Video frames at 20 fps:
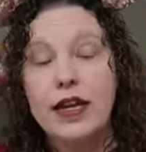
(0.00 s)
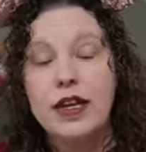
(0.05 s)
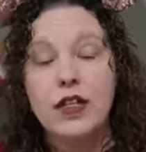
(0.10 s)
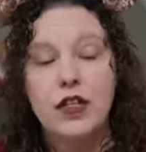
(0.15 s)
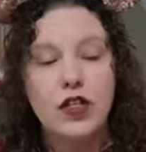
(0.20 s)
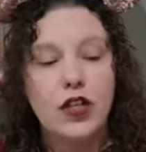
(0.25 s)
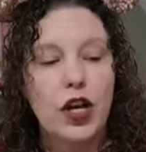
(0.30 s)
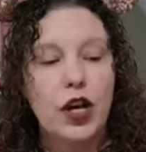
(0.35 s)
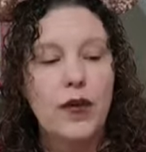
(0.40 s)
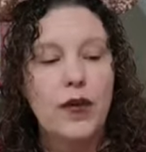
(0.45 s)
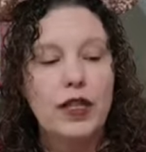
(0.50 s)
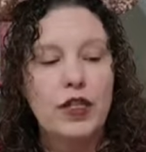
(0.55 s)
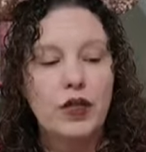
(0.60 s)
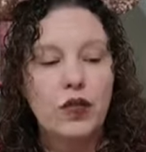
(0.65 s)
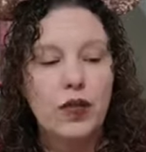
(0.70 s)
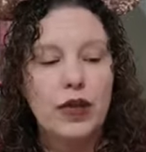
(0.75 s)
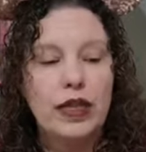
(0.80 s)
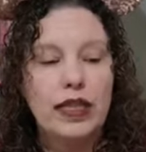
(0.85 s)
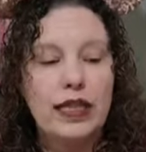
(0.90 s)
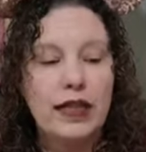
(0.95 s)
So
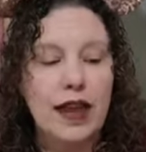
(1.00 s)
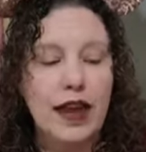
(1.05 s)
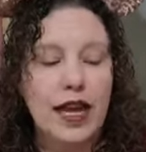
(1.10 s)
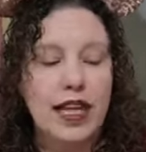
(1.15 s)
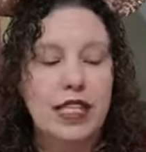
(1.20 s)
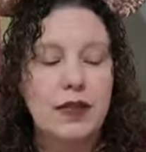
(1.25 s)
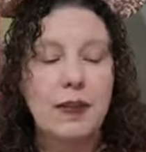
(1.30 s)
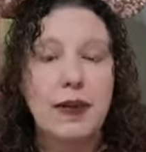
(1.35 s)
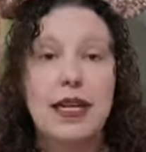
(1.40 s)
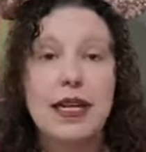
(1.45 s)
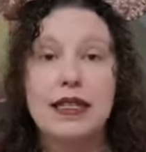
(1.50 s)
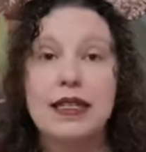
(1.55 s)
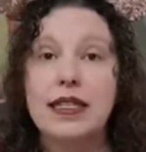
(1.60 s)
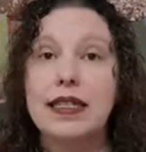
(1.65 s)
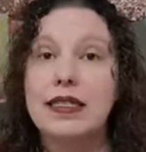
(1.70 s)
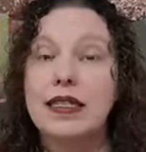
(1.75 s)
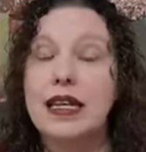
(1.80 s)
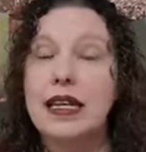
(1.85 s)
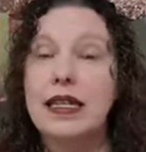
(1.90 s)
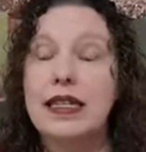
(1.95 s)
it's really nice because
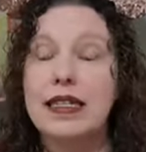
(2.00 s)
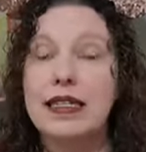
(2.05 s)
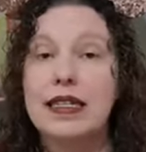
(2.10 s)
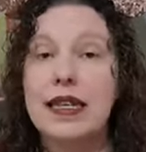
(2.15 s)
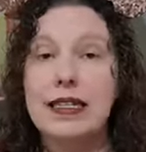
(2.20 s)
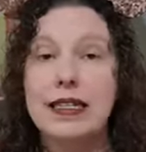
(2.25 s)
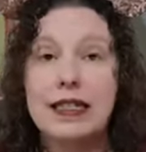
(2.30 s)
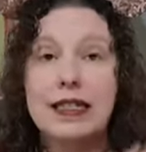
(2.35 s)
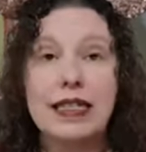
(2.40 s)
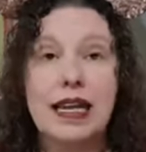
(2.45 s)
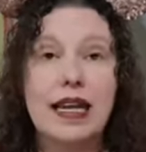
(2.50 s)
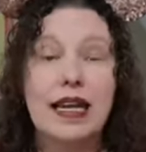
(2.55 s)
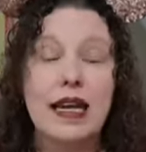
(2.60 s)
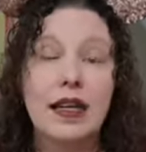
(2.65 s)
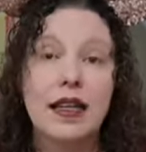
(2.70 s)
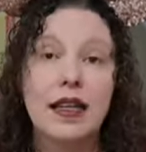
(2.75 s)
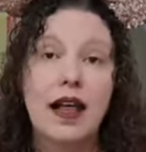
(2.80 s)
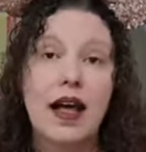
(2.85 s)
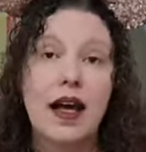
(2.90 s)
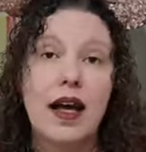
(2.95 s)
it's it doesn't take a
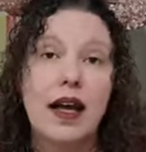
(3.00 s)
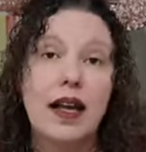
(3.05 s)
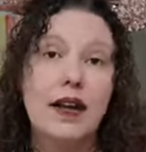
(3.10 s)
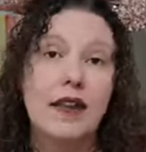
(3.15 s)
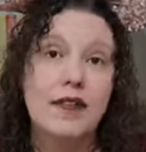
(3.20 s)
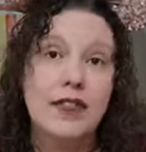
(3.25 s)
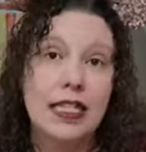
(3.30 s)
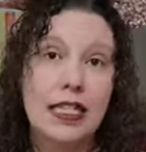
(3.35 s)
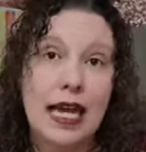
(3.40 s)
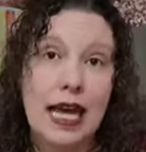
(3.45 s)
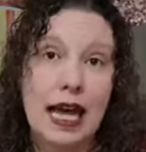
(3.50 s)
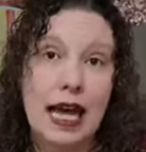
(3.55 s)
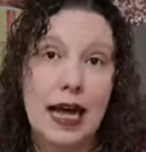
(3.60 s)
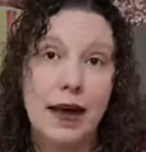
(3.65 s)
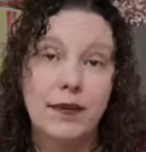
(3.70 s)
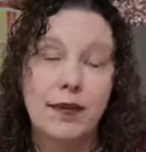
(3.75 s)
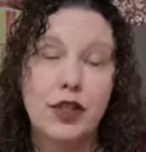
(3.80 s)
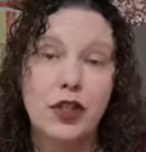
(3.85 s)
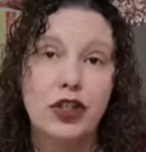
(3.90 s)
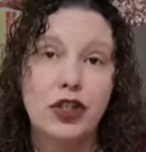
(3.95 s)
lot of
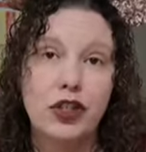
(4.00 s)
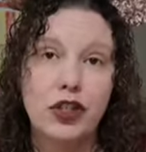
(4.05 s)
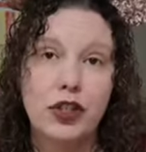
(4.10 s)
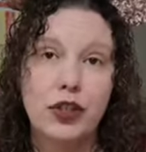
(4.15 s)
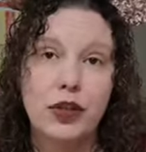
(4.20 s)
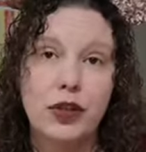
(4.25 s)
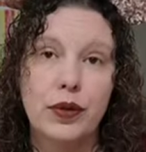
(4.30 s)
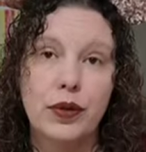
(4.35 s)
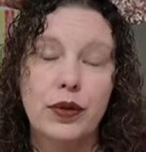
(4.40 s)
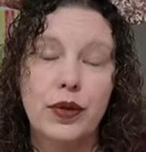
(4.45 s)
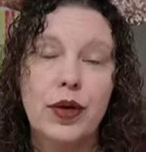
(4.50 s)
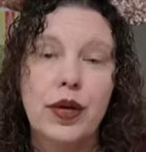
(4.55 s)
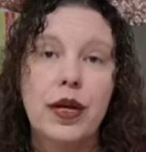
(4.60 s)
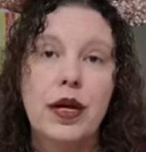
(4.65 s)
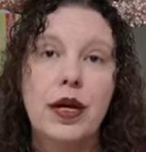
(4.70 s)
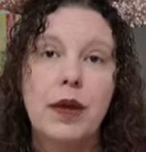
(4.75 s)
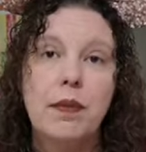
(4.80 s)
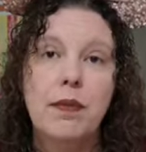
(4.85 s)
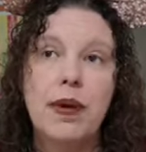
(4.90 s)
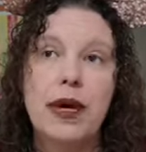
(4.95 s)
time to do,
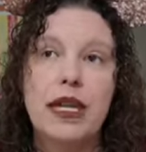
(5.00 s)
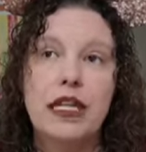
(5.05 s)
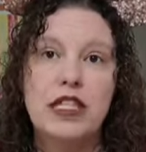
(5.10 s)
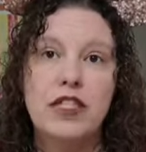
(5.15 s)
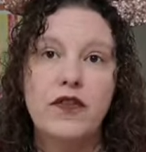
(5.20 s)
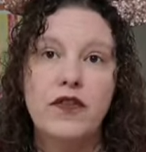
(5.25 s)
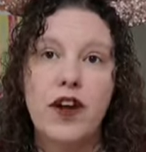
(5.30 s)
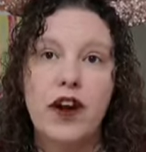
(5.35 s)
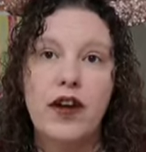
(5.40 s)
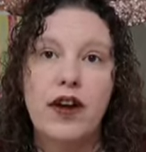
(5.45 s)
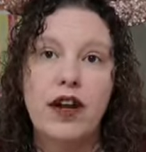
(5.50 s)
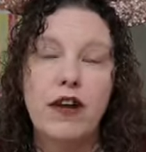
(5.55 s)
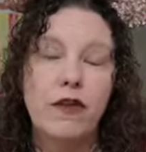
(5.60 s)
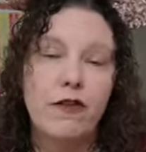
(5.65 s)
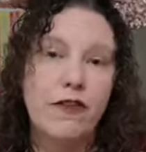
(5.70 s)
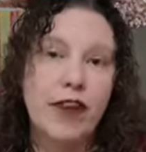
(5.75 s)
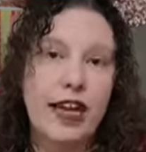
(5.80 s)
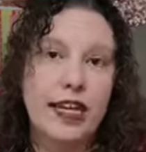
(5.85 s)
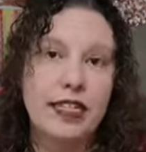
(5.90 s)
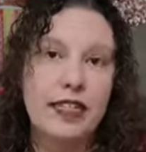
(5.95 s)
but it's very
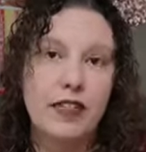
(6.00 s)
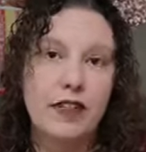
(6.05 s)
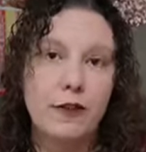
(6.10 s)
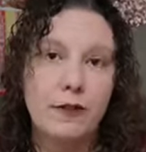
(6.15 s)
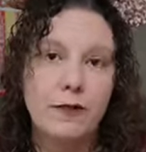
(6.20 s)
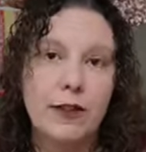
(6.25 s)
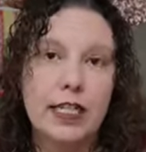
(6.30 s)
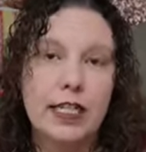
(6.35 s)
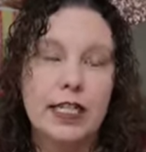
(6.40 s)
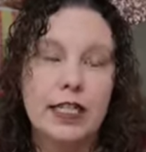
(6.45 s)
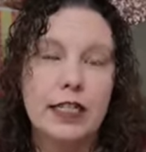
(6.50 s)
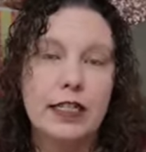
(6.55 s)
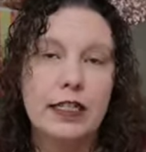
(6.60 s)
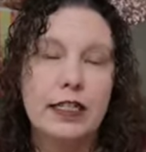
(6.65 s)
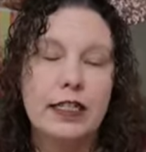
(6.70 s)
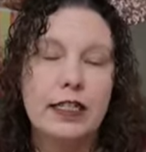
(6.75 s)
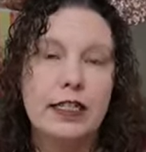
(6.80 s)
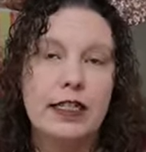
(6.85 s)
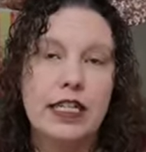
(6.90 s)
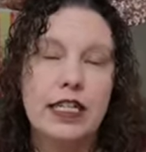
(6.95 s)
effective
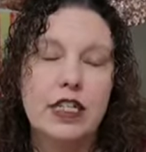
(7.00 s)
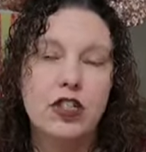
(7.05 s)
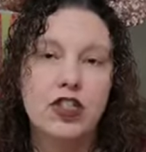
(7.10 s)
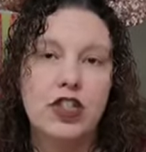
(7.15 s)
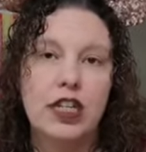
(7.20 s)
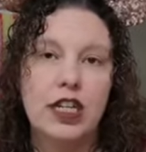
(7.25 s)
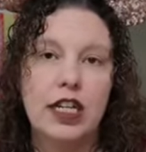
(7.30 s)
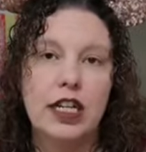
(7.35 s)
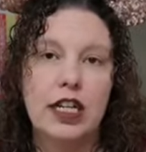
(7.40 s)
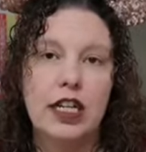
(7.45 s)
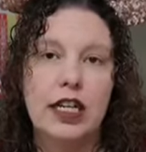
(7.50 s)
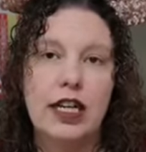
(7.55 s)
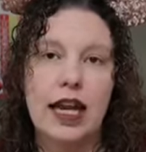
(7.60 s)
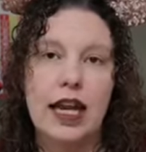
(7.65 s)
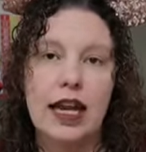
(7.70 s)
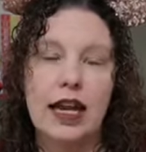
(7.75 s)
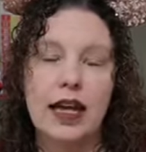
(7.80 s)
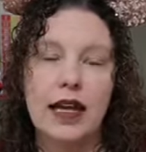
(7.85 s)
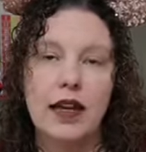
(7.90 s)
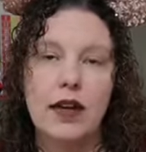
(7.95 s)
in teaching
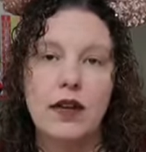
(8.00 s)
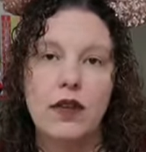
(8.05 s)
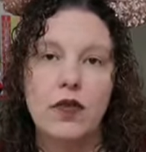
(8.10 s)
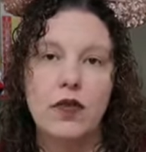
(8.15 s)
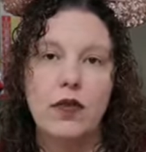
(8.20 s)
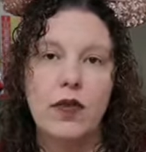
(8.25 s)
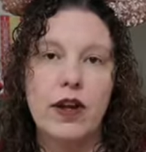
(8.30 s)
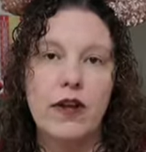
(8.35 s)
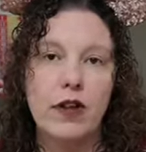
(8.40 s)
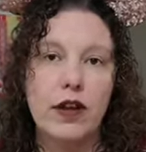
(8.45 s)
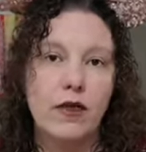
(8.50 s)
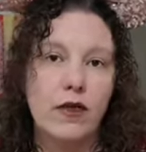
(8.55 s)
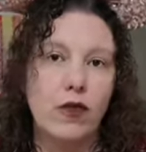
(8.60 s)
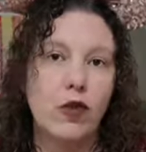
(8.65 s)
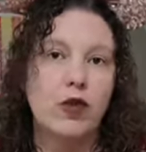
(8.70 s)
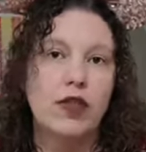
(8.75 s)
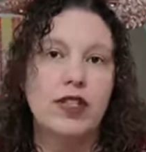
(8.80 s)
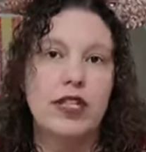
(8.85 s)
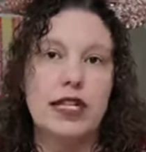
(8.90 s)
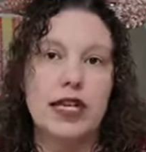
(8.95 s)
and
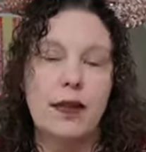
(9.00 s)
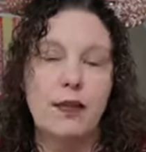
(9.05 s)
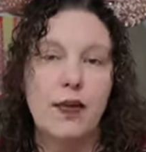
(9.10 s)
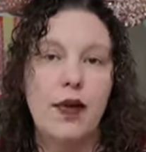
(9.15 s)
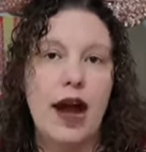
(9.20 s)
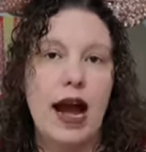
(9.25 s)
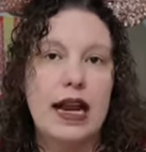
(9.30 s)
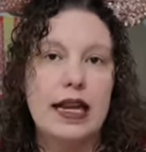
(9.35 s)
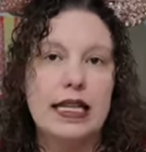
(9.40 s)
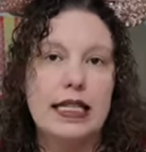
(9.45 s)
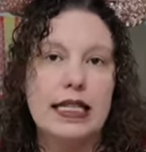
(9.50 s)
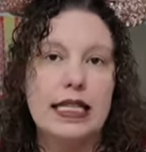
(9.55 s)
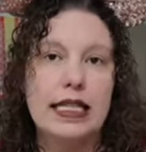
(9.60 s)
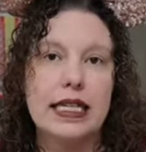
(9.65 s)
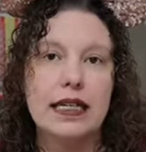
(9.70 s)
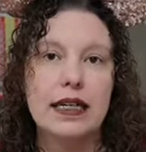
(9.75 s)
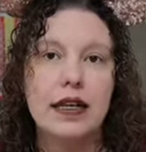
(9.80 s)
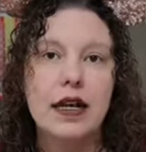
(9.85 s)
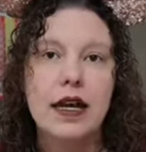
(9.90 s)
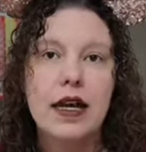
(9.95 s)
reinforcing and
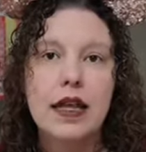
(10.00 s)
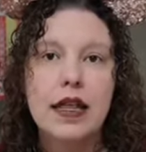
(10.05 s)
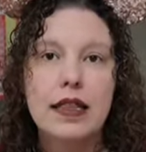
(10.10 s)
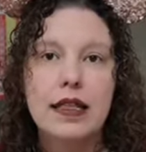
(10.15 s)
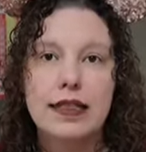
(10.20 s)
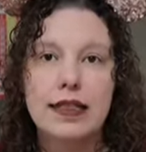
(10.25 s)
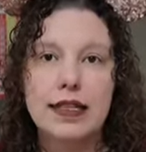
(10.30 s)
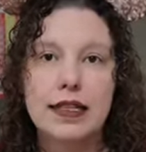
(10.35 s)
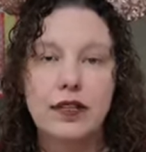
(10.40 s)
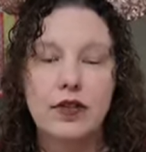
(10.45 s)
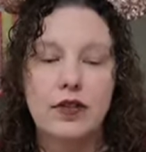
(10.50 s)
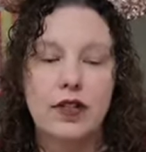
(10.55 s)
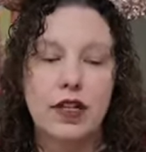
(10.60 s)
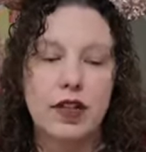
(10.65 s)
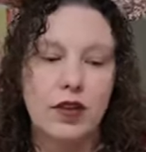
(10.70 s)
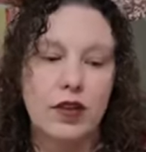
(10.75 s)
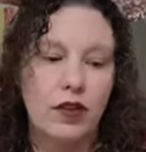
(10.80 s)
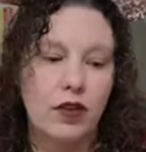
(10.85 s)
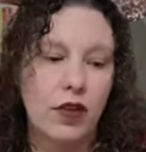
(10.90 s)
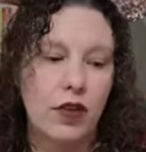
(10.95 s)
practicing the skills that
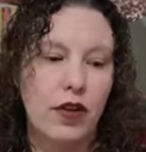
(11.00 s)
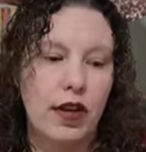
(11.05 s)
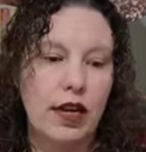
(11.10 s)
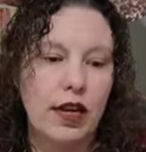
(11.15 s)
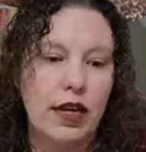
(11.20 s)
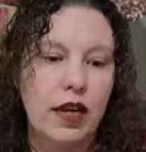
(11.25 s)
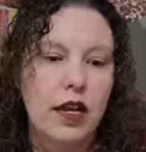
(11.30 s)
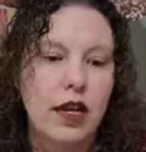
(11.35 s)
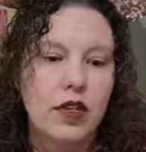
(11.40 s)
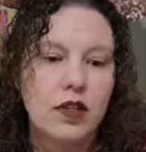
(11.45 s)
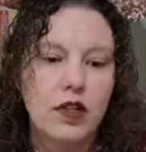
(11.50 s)
they're learning.